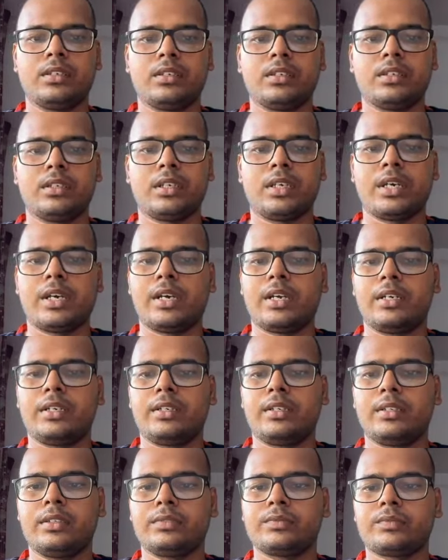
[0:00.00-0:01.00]

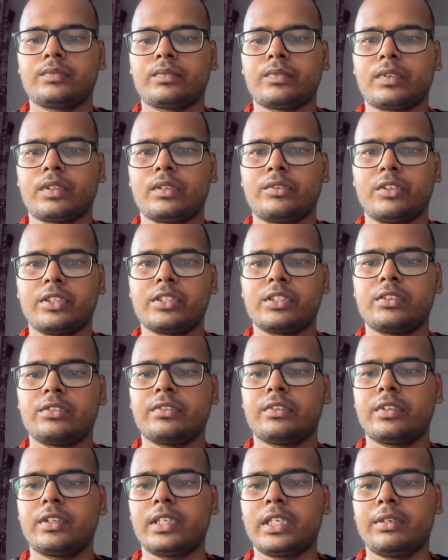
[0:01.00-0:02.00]
And first of
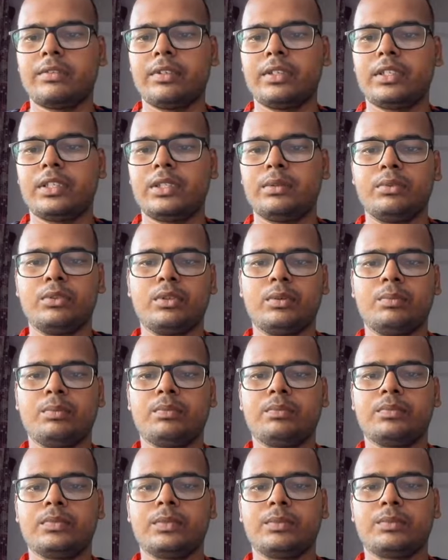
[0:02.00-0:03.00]
all, I will give you a
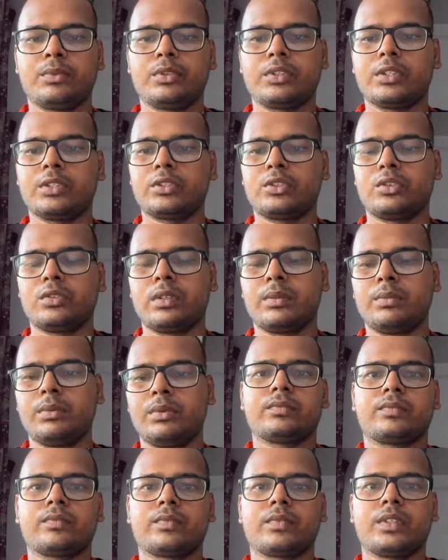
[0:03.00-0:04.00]
project overview.